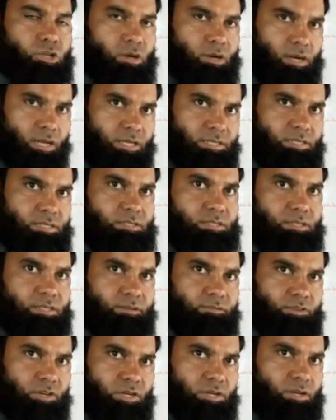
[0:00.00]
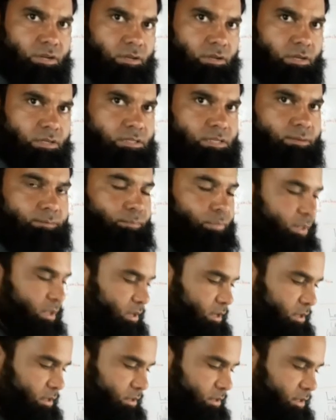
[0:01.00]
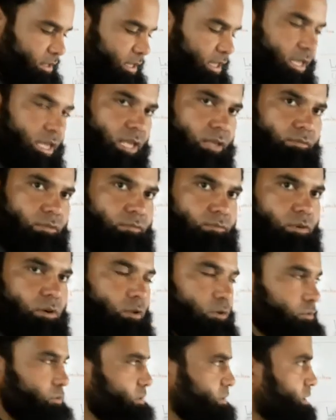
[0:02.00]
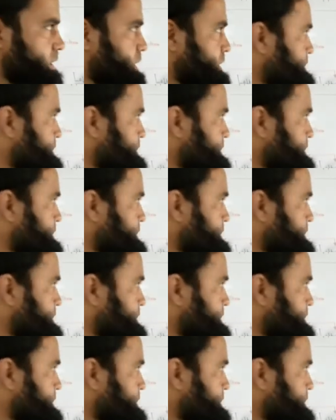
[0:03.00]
rises in the ventricles, the AV valves, that